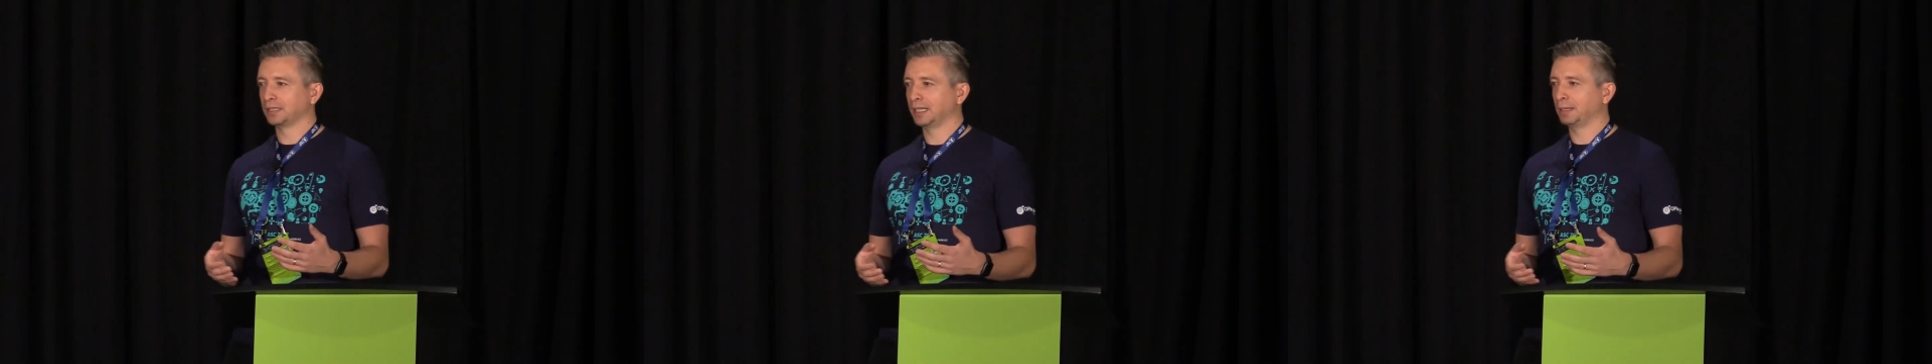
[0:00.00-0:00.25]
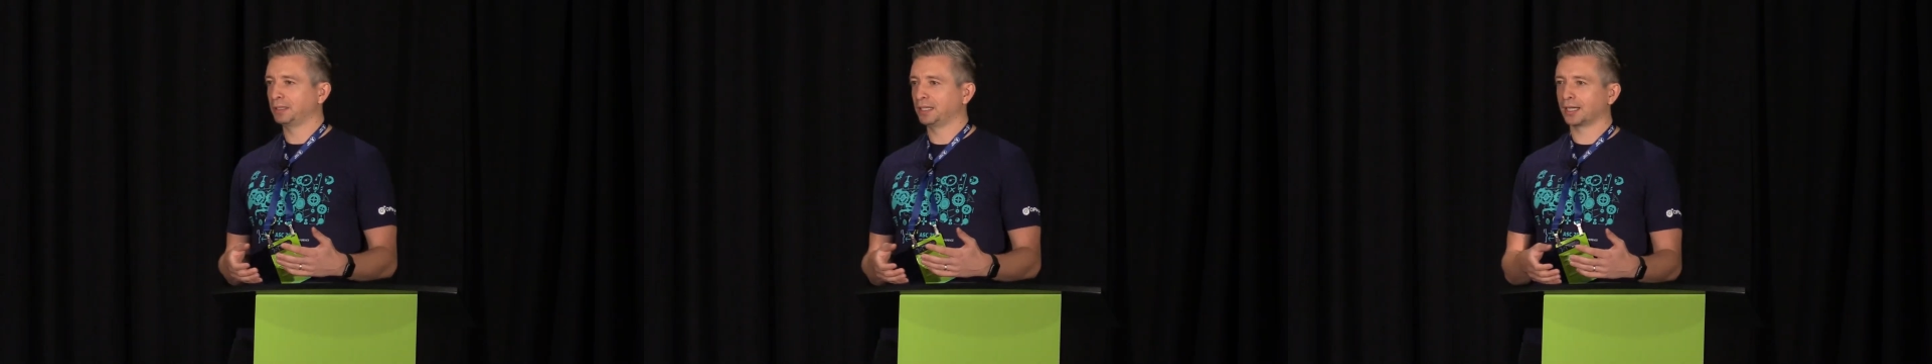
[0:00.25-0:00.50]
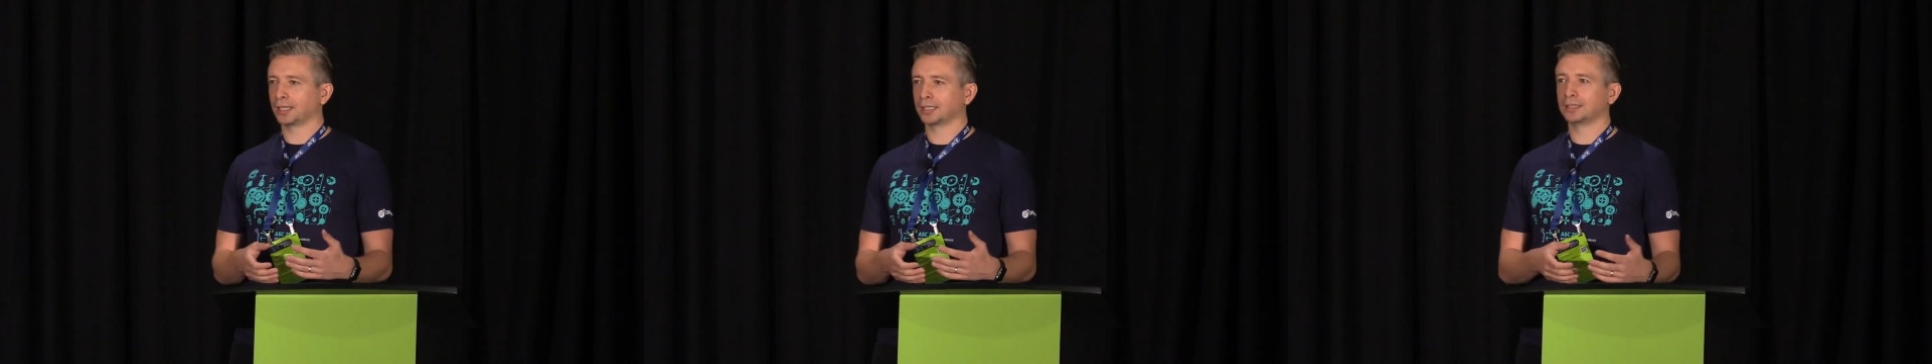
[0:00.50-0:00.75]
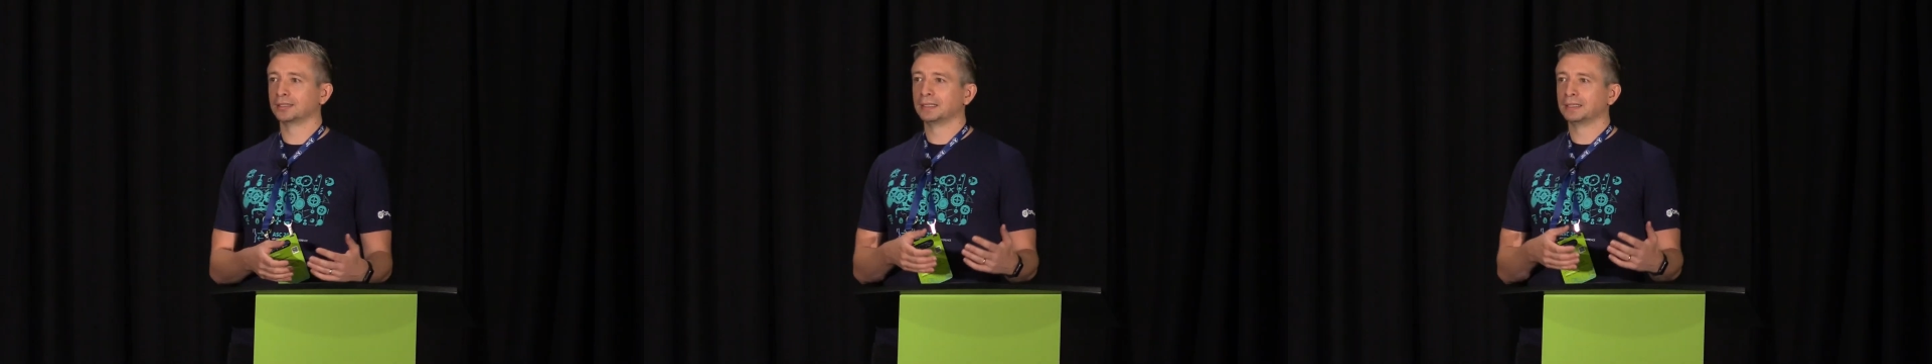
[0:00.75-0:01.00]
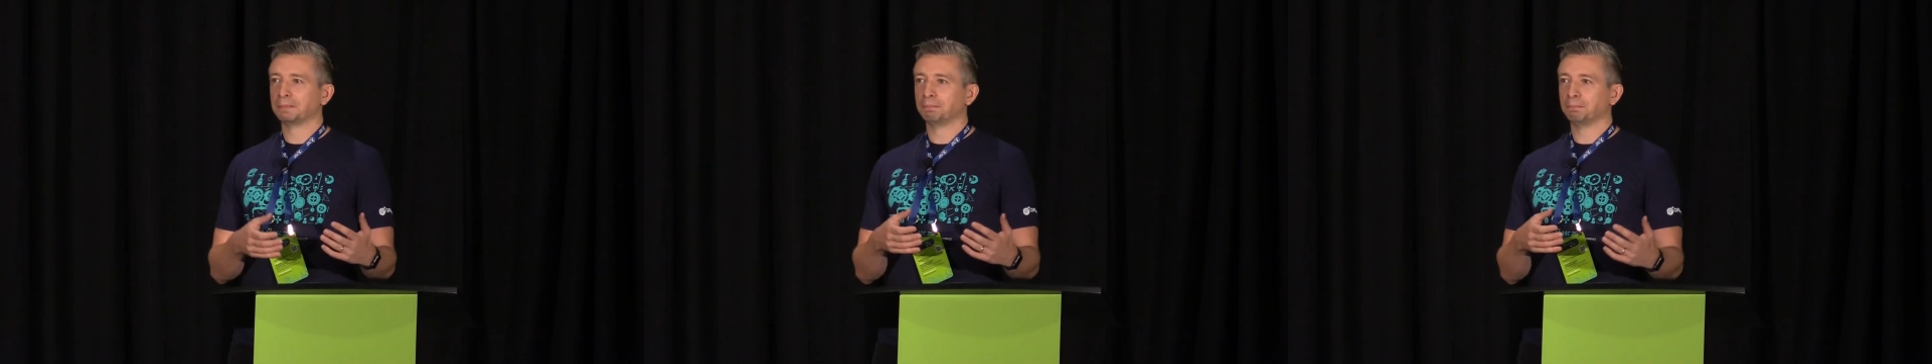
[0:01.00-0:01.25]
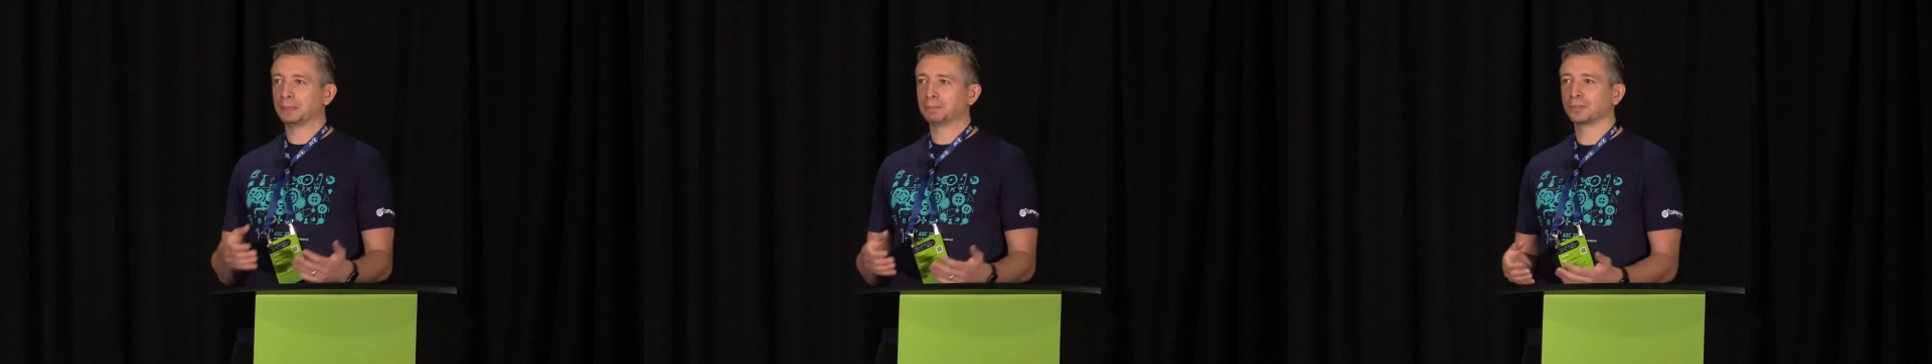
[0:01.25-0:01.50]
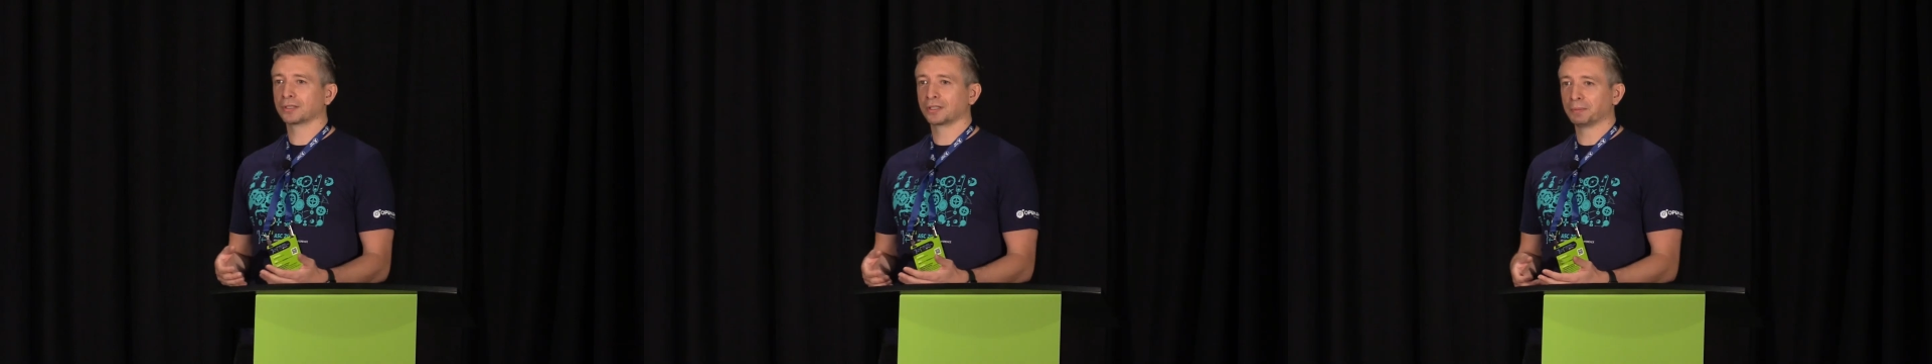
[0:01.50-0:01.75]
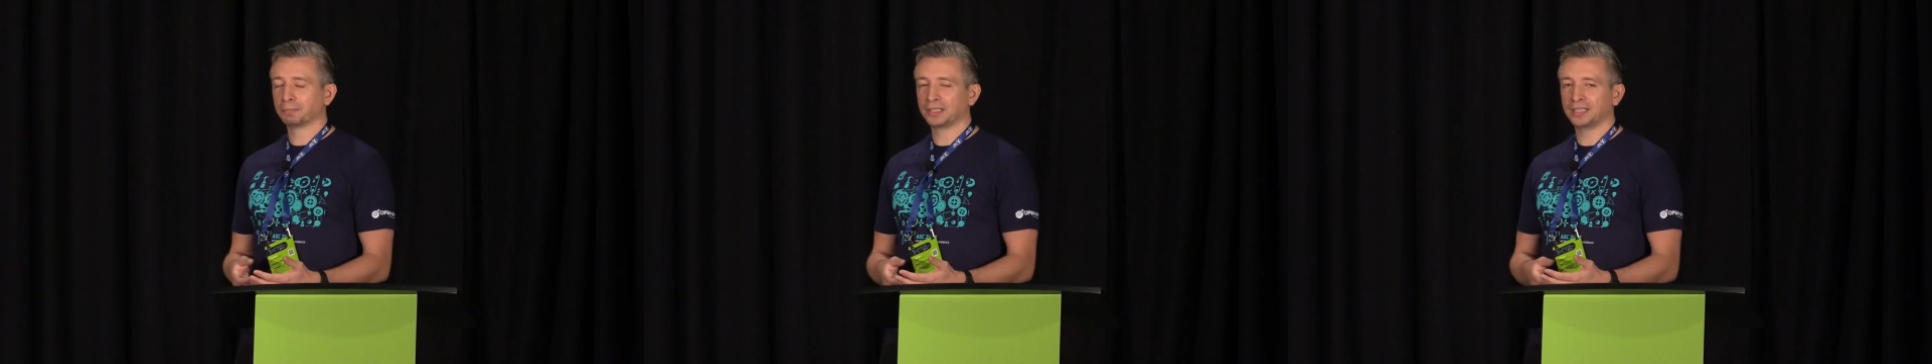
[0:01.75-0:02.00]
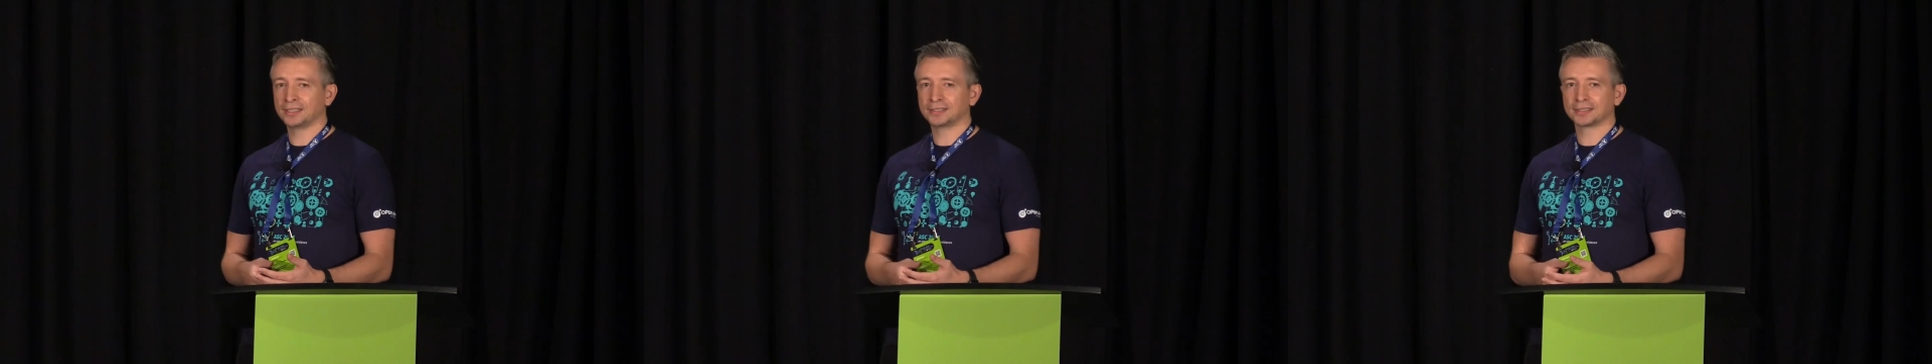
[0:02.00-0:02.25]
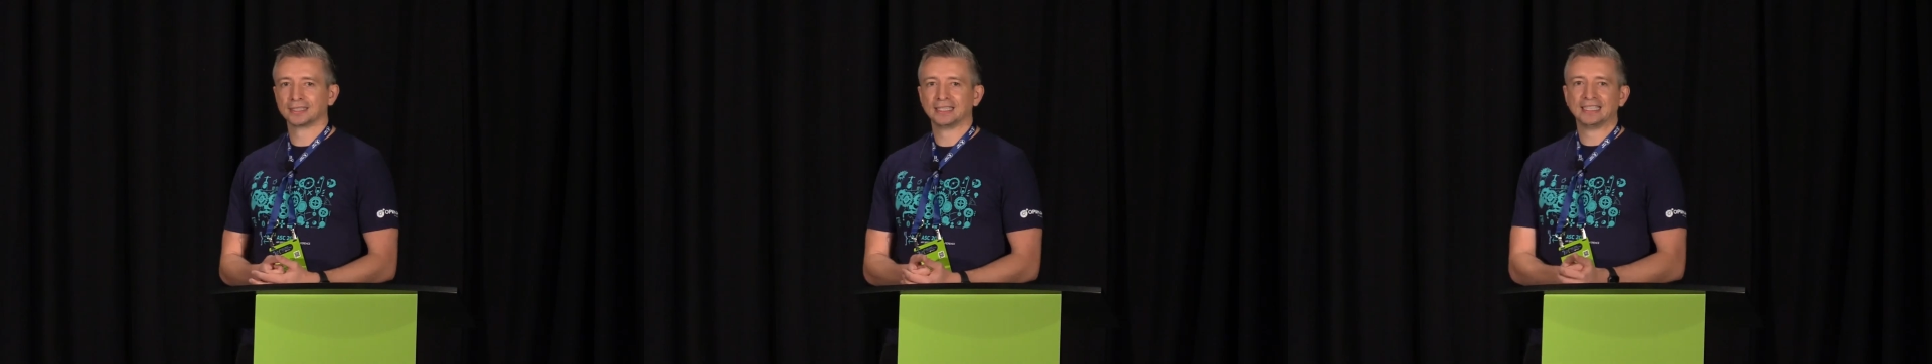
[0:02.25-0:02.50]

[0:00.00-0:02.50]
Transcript: API member companies,